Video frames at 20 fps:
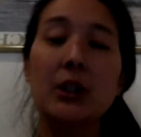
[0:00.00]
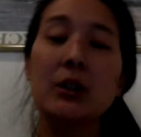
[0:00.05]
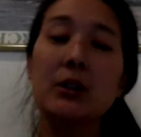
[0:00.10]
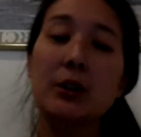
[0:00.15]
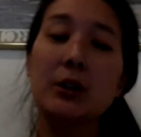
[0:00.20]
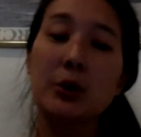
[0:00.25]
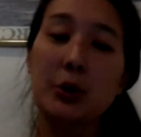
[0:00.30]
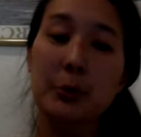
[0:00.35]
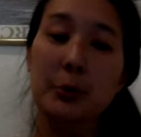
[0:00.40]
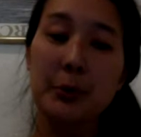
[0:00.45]

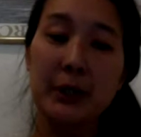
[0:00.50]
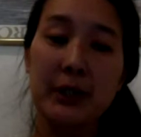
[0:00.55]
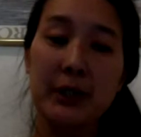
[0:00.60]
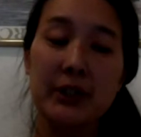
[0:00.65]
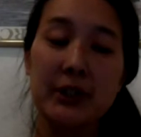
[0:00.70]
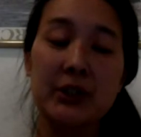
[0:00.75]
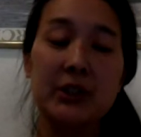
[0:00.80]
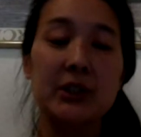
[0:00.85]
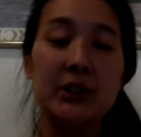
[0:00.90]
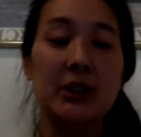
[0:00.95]
Lower
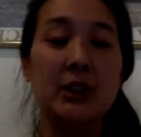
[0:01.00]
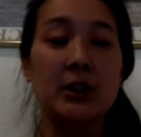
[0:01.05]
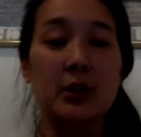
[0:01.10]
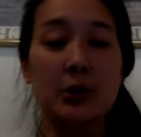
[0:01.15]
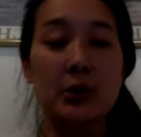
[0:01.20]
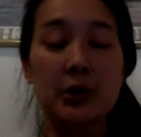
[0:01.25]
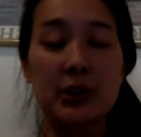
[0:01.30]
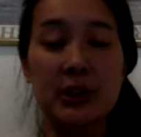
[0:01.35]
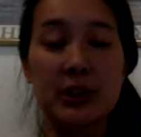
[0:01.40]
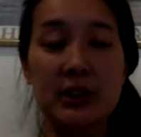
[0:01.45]
pHs in the
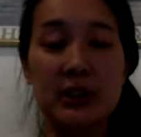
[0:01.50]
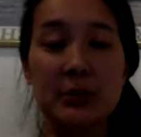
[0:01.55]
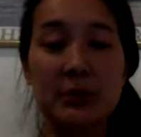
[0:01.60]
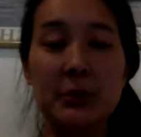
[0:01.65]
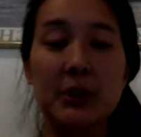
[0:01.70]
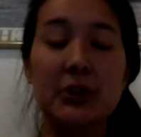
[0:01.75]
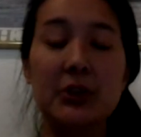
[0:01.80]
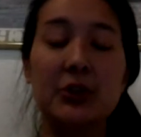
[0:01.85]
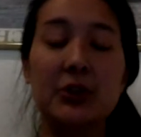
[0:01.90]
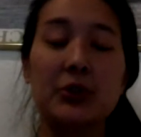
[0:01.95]
oceans
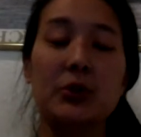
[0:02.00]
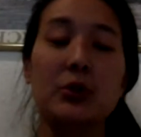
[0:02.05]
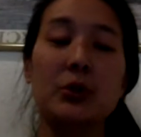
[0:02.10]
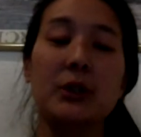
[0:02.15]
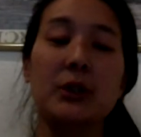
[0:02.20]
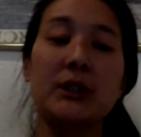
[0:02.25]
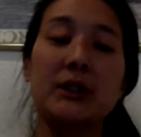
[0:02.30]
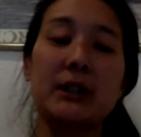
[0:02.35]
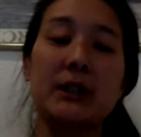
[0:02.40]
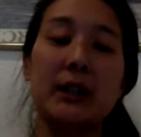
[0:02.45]
means you're
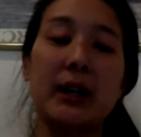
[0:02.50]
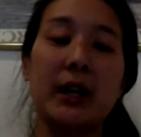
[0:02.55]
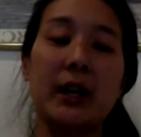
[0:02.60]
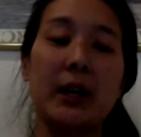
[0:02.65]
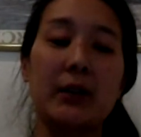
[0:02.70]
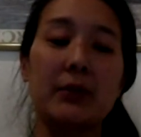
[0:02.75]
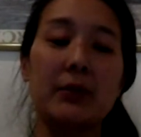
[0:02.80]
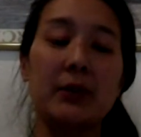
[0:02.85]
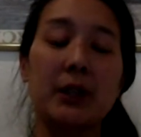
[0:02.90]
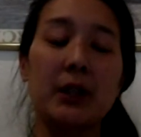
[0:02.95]
going to
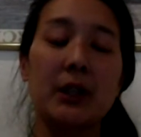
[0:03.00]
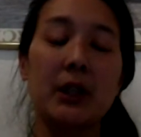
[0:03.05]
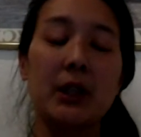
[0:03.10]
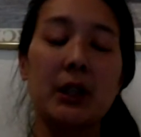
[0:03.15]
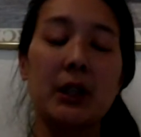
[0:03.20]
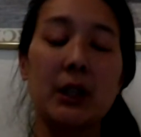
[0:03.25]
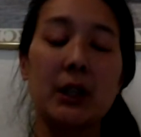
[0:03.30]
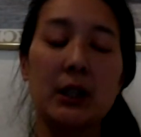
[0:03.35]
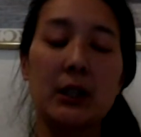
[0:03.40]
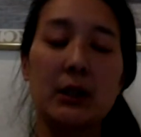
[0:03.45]
have
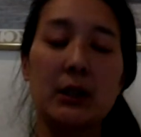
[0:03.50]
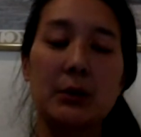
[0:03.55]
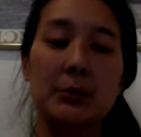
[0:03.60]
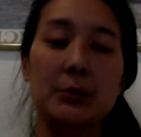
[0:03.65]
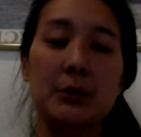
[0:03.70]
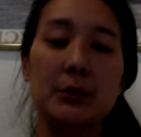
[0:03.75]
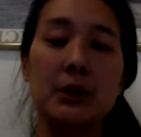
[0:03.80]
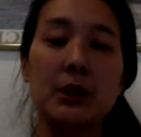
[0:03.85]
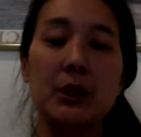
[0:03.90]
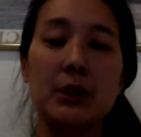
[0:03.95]

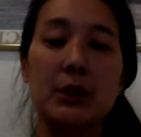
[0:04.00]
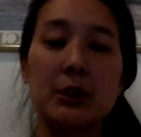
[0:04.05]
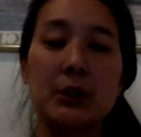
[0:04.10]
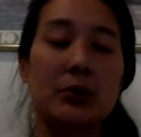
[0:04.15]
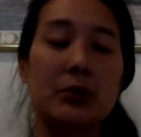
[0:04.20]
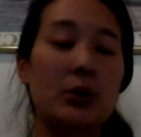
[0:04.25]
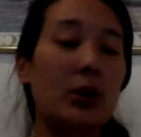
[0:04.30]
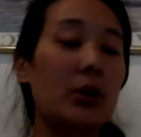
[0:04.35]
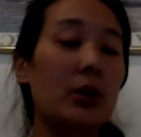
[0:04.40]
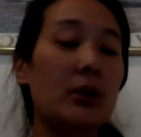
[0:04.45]

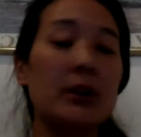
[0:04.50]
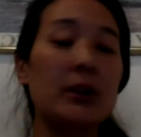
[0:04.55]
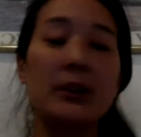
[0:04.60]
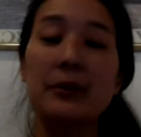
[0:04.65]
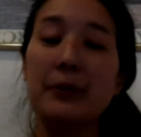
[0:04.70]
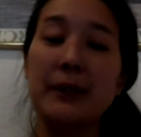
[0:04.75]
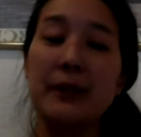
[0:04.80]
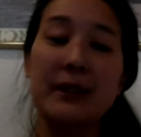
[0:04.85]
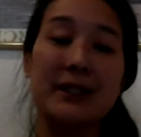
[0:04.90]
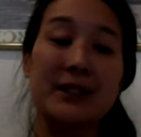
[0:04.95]
all the
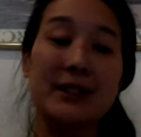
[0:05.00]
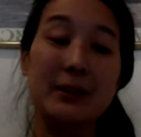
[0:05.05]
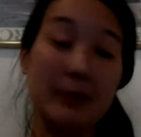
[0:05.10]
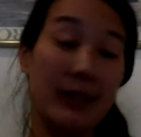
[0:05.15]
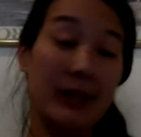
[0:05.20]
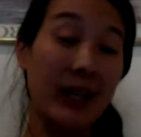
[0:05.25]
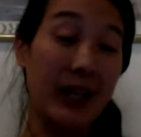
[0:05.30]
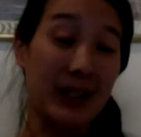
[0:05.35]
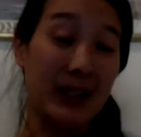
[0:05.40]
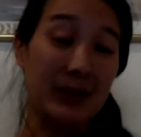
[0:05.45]
effects of
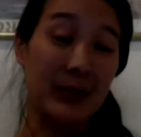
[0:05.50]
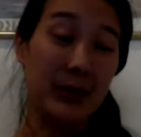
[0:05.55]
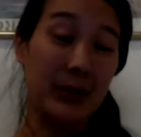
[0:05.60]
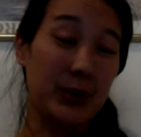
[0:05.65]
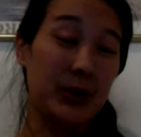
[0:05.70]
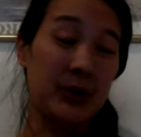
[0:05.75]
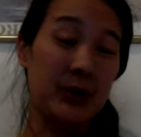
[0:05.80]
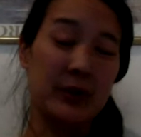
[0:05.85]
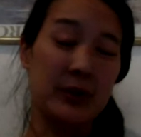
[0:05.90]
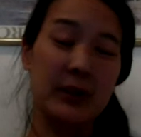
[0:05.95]
that.
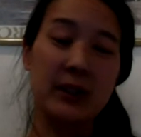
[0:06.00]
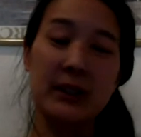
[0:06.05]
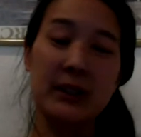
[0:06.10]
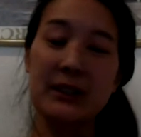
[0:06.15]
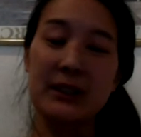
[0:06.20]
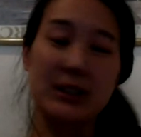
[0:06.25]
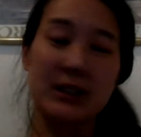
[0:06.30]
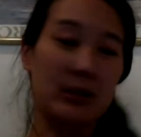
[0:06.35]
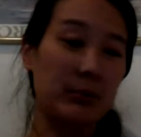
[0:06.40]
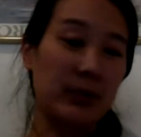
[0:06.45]
First of all,
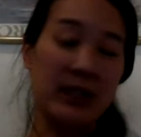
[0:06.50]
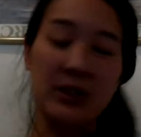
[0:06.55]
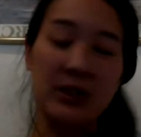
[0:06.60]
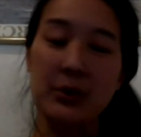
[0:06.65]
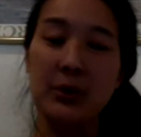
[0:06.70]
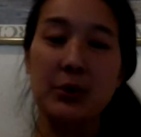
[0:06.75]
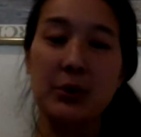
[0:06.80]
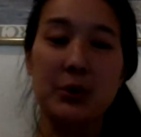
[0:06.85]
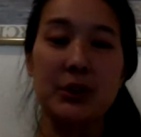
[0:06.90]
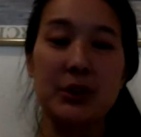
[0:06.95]
it's going to mess
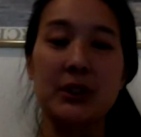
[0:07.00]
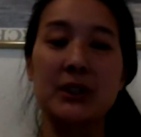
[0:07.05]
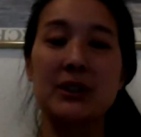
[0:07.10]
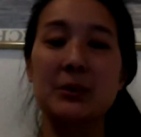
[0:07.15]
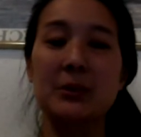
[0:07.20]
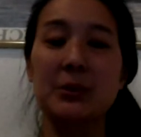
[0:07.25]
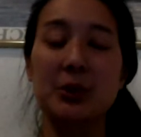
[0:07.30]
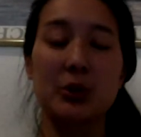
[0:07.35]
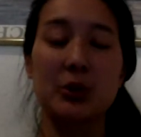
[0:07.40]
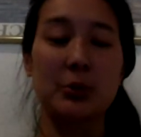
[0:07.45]
with
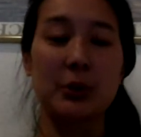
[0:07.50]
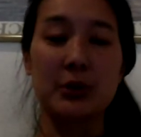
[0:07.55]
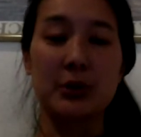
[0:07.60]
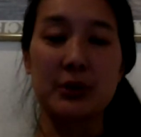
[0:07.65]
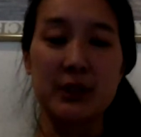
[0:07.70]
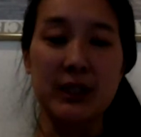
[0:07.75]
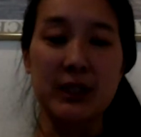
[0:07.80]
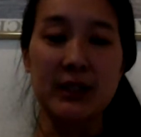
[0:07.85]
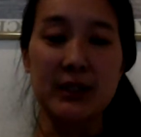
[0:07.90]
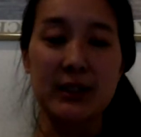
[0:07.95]
organisms'
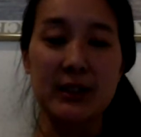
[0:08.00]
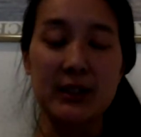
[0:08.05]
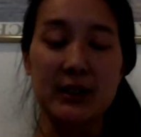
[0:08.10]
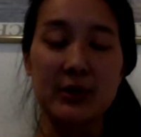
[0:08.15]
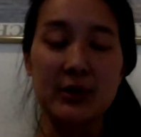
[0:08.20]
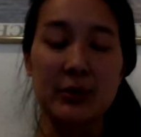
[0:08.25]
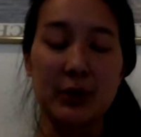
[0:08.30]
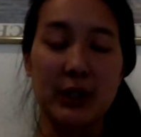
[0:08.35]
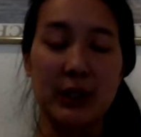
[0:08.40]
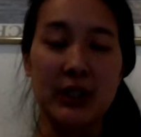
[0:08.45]

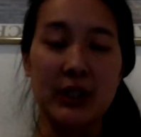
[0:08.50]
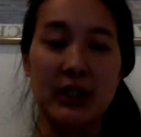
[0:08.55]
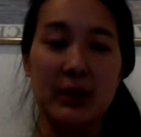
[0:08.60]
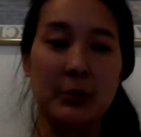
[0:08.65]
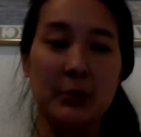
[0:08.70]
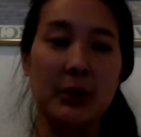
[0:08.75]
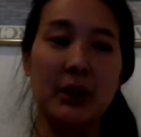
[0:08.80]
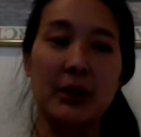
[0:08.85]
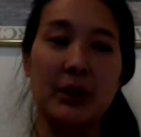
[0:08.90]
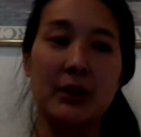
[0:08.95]
homeostasis, right? I
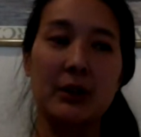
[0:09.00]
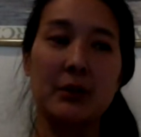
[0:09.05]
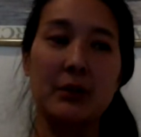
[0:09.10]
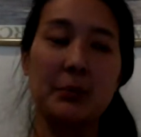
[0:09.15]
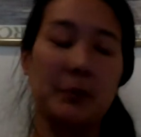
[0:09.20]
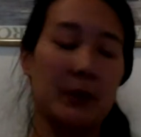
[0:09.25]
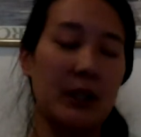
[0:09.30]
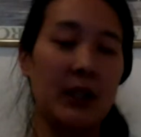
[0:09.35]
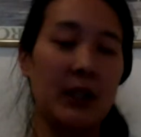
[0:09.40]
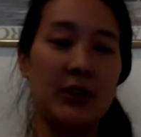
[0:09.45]
mean,
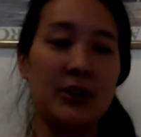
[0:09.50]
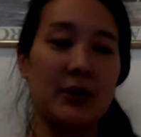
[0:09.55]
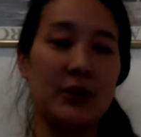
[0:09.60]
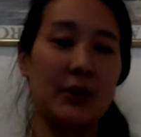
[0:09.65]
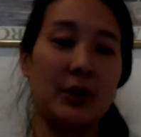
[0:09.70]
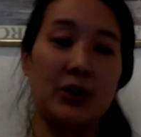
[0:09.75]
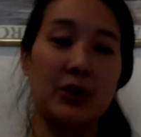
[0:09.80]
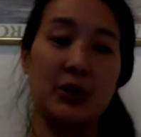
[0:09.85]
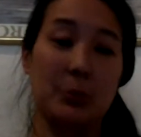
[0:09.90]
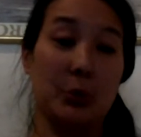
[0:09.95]
pH,
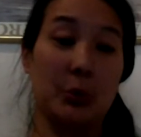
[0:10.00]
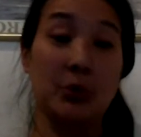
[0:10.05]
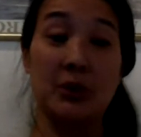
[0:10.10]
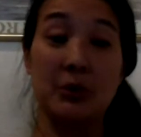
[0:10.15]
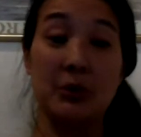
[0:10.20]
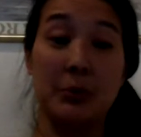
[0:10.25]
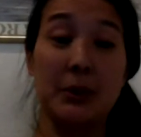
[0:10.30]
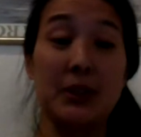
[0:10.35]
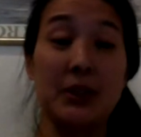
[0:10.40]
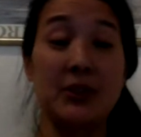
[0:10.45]
if they're supposed
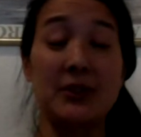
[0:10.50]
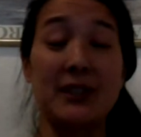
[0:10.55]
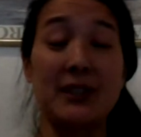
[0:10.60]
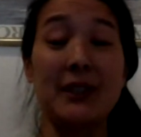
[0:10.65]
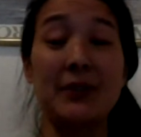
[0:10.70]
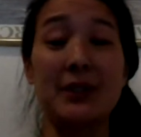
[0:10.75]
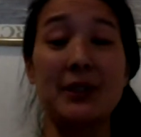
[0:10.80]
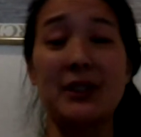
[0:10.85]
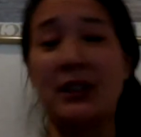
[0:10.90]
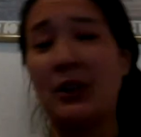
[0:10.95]
to have pH
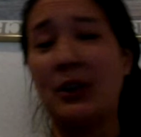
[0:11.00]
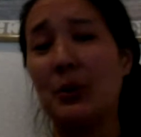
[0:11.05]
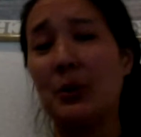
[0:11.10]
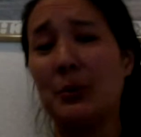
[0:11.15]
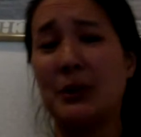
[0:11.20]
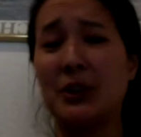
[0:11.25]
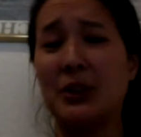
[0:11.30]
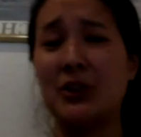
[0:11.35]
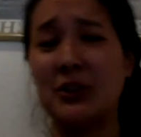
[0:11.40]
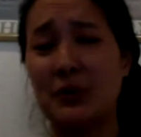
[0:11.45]
7, now
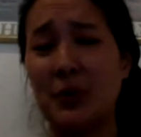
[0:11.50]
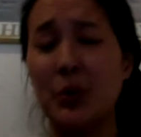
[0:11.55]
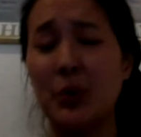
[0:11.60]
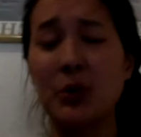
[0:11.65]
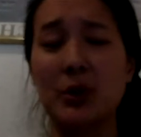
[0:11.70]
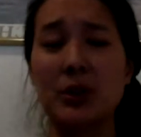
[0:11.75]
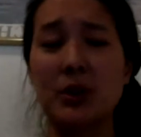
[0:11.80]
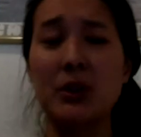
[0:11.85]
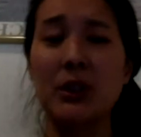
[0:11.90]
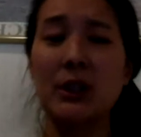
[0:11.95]
pH is
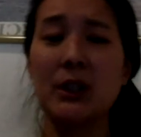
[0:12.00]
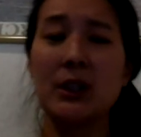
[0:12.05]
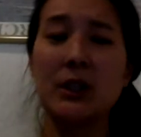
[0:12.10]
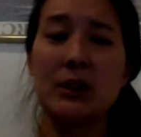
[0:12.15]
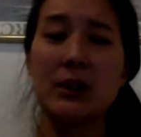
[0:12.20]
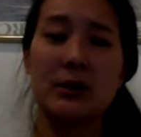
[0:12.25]
4.